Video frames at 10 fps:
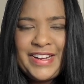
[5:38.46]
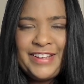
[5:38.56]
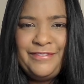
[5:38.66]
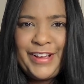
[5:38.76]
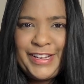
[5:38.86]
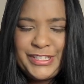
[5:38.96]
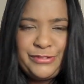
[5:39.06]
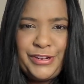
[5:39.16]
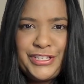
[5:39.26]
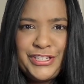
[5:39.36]
advice,
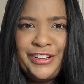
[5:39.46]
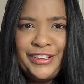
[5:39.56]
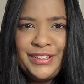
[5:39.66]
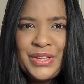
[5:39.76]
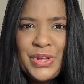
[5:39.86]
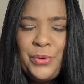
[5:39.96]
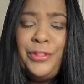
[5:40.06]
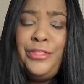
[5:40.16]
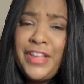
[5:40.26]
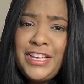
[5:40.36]
Rachel. Well,
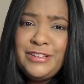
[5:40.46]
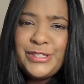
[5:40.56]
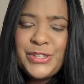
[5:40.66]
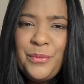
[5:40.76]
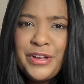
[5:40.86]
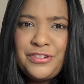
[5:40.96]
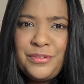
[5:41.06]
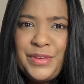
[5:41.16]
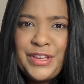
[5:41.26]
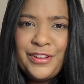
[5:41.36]
thank you so much for
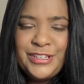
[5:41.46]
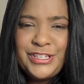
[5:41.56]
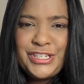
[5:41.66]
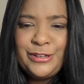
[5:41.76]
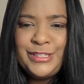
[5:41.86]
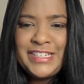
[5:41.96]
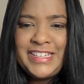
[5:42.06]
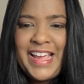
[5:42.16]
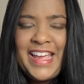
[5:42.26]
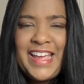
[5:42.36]
being on the show
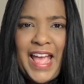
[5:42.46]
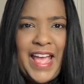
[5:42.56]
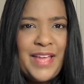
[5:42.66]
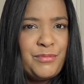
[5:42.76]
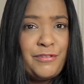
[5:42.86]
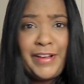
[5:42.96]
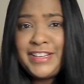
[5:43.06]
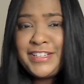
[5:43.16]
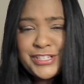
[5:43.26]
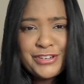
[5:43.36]
today and providing
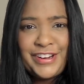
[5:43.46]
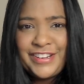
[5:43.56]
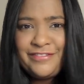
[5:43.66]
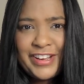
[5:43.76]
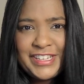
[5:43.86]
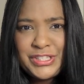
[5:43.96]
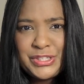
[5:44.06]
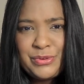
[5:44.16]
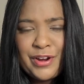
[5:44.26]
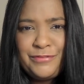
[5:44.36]
such great advice to our